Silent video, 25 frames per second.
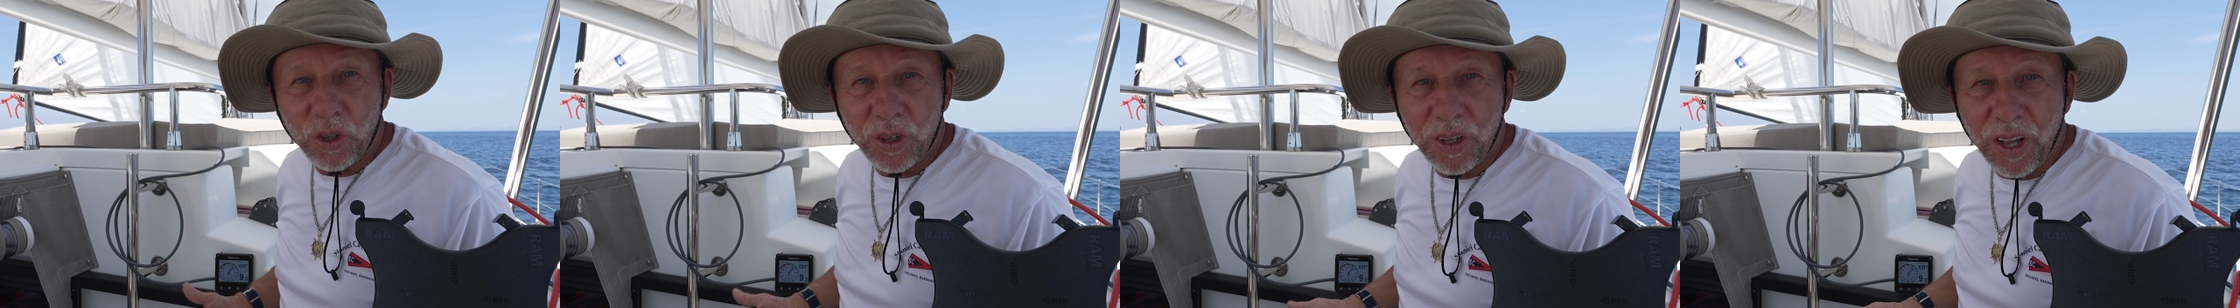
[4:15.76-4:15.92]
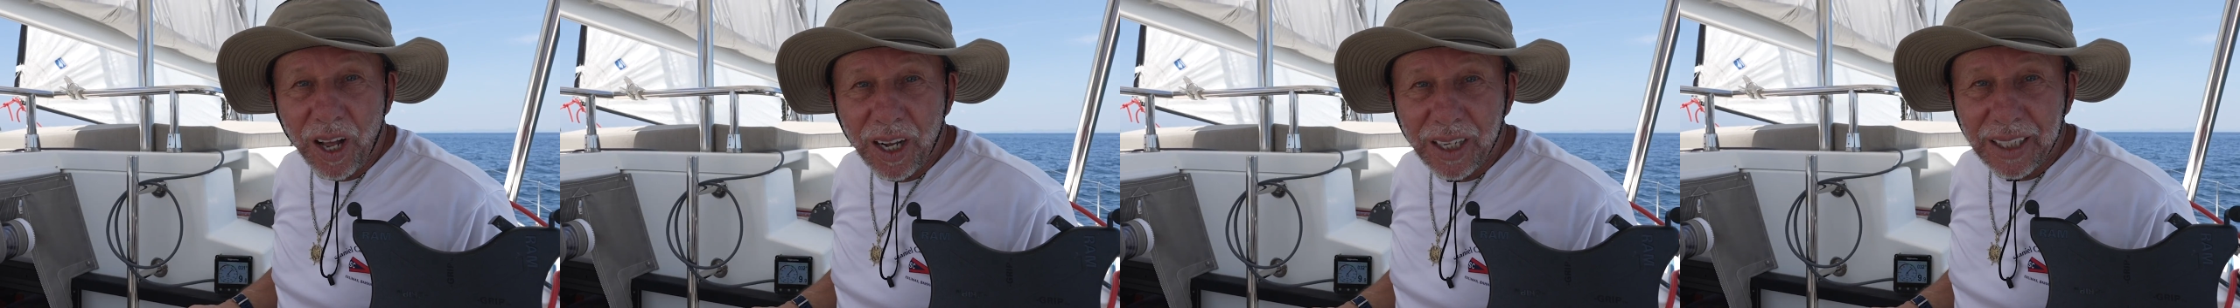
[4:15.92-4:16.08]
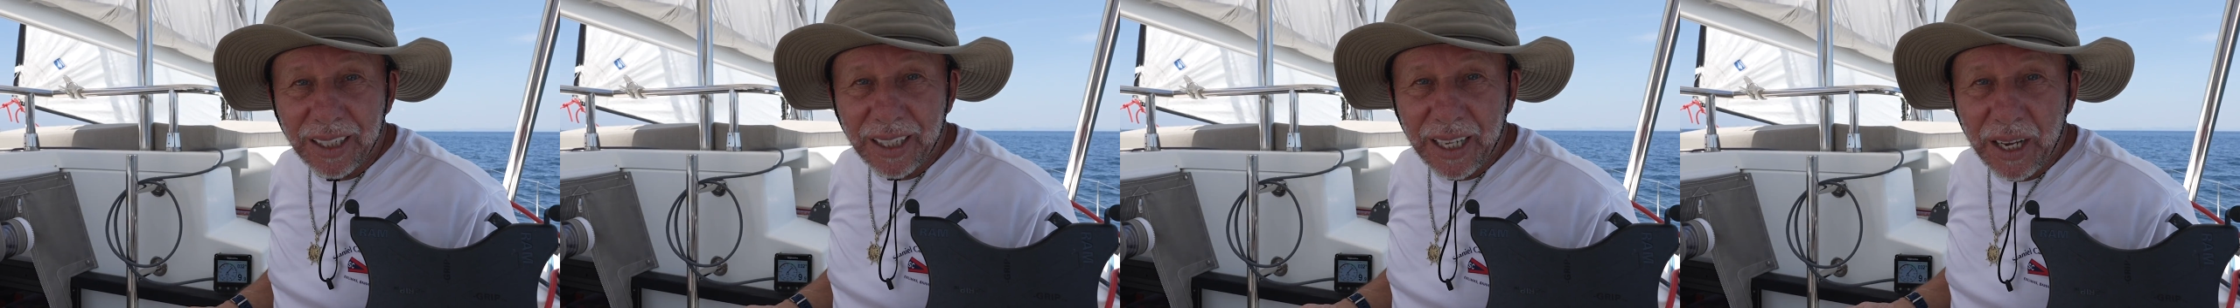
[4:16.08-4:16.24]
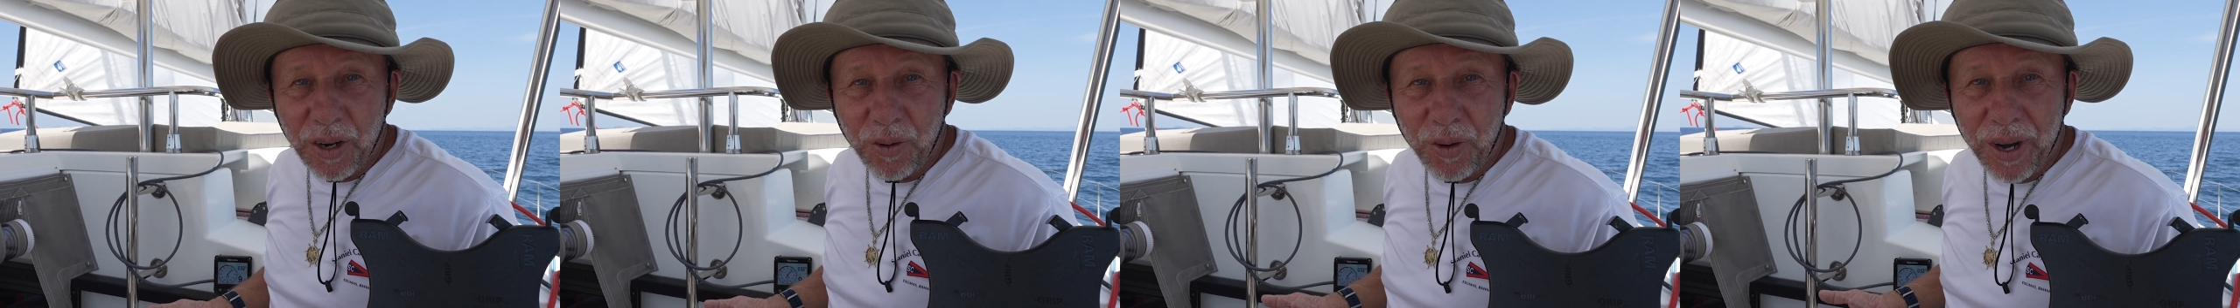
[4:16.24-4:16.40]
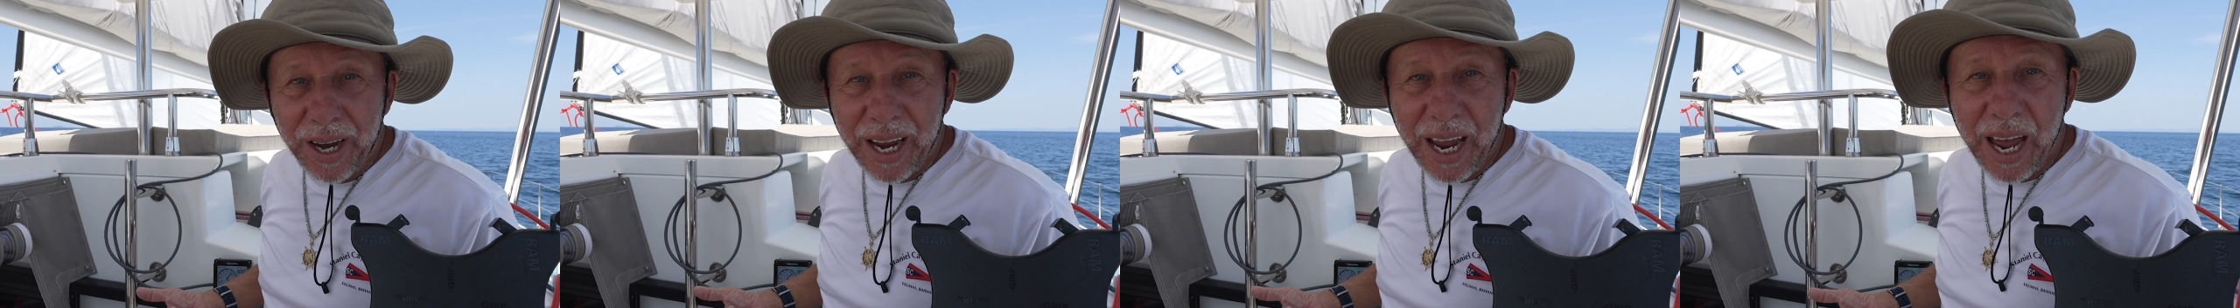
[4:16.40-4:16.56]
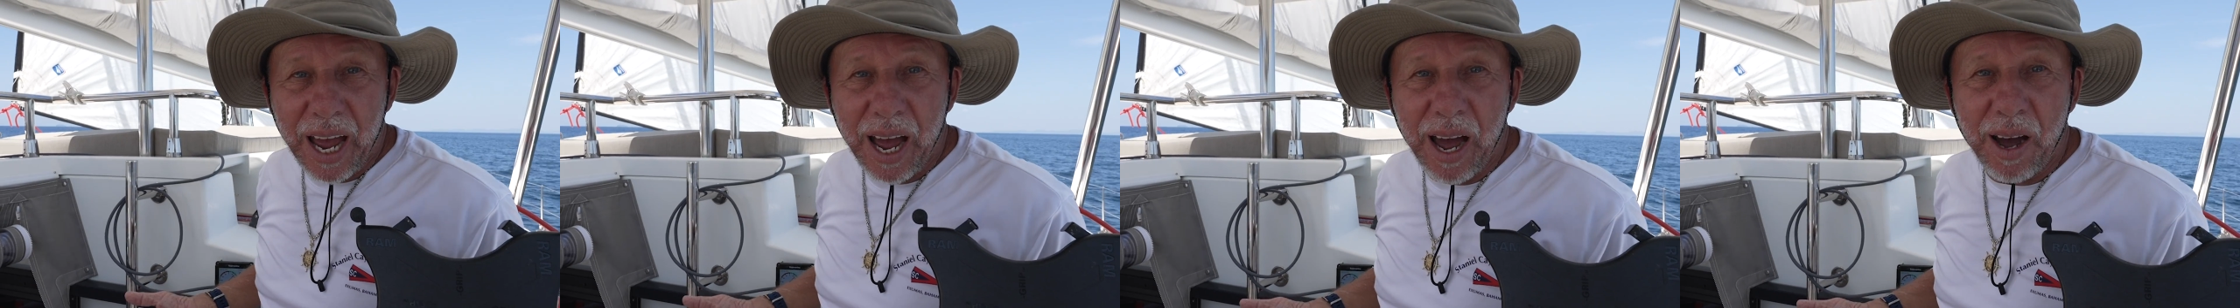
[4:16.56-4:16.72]
luckily
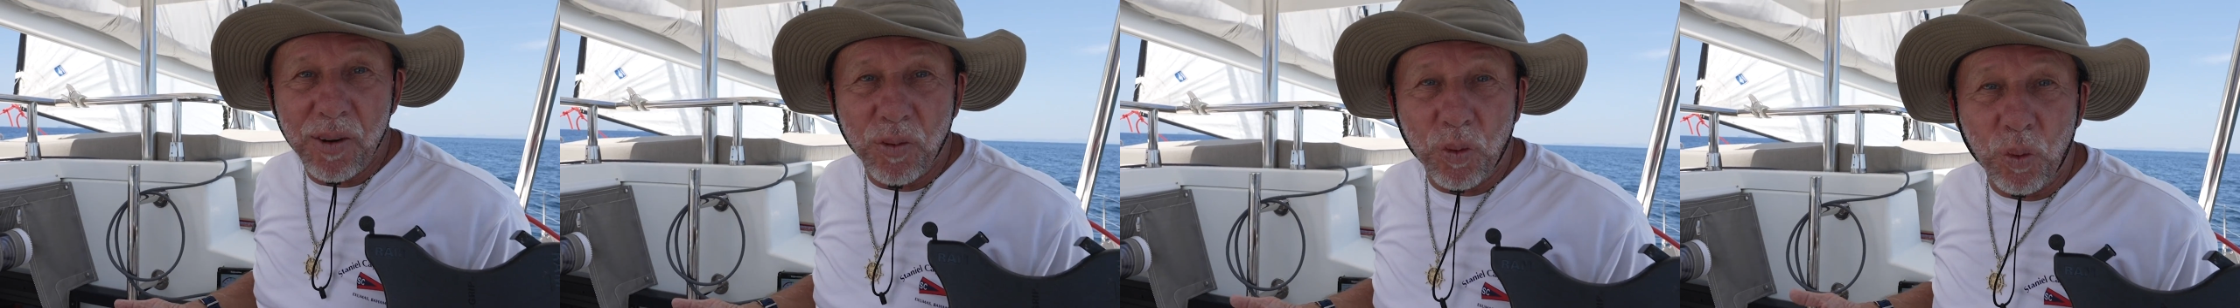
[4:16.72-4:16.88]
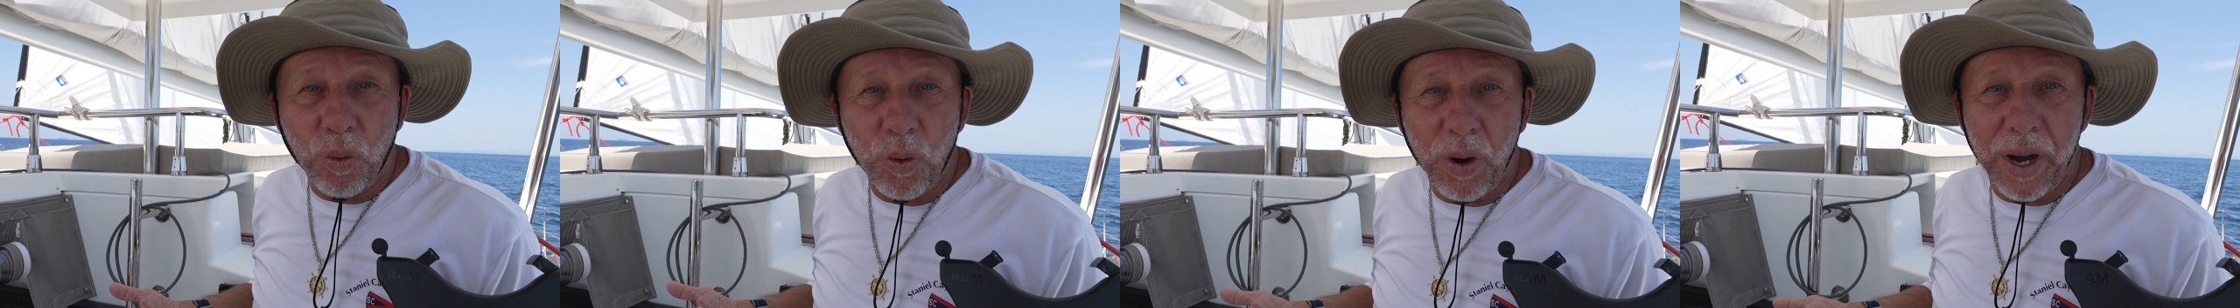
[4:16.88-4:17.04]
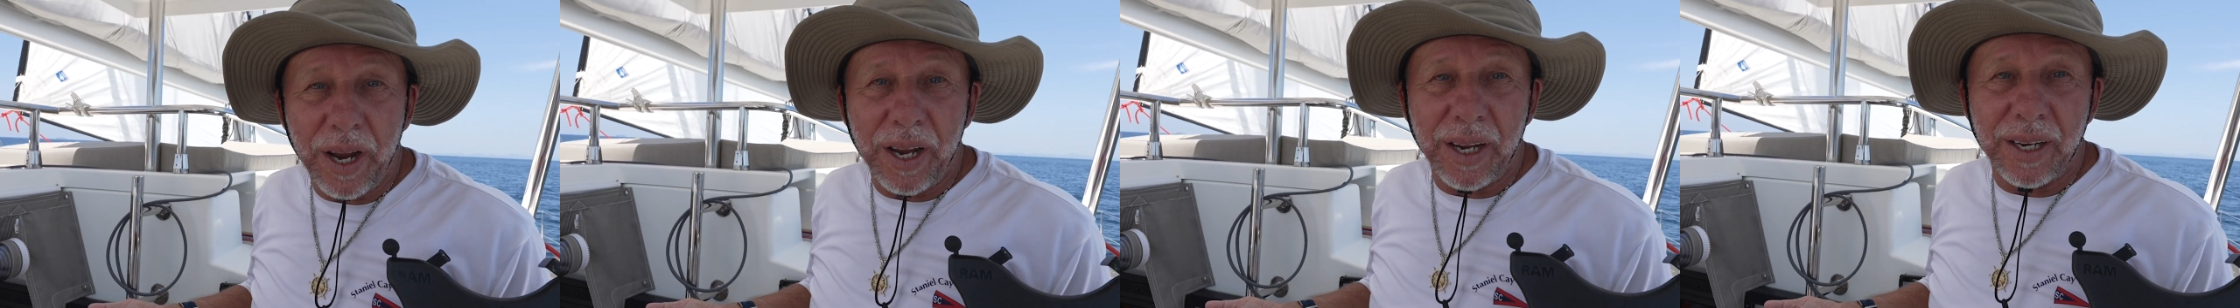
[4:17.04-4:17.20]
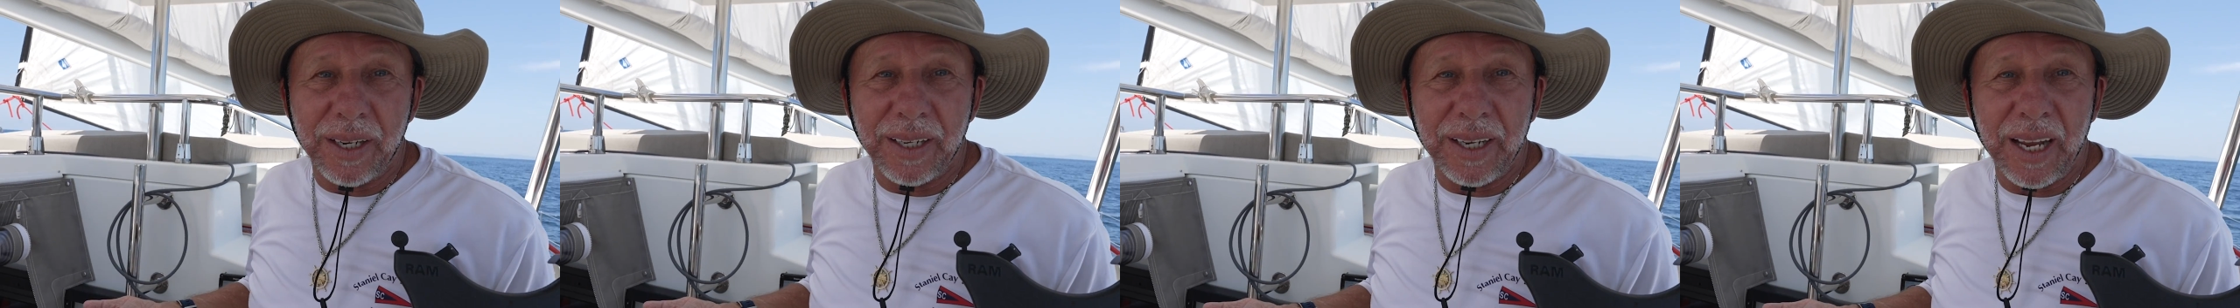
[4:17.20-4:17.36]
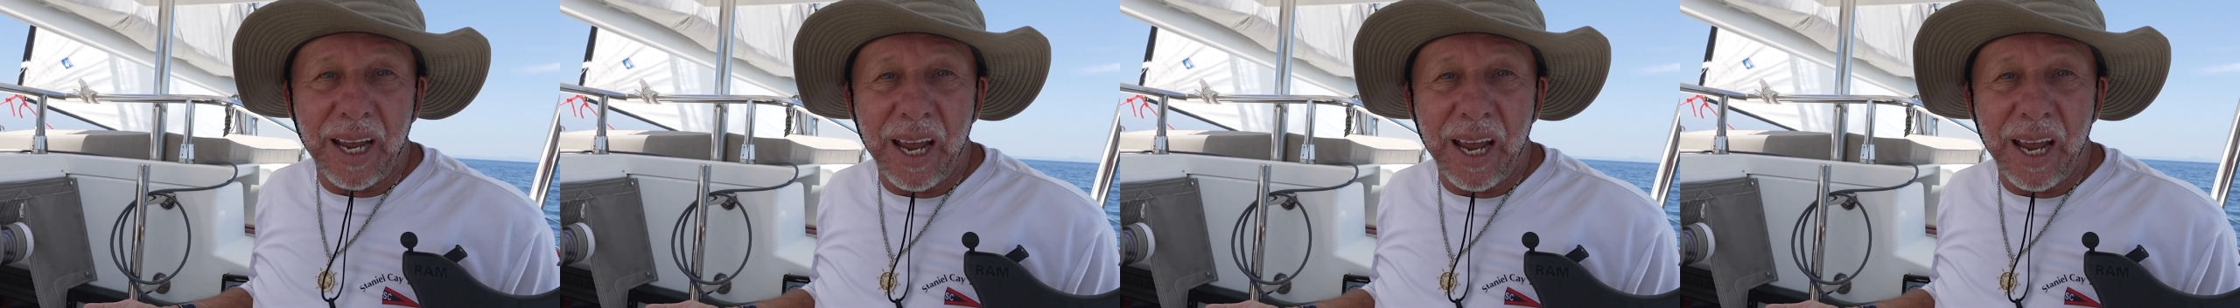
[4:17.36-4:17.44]
we have wind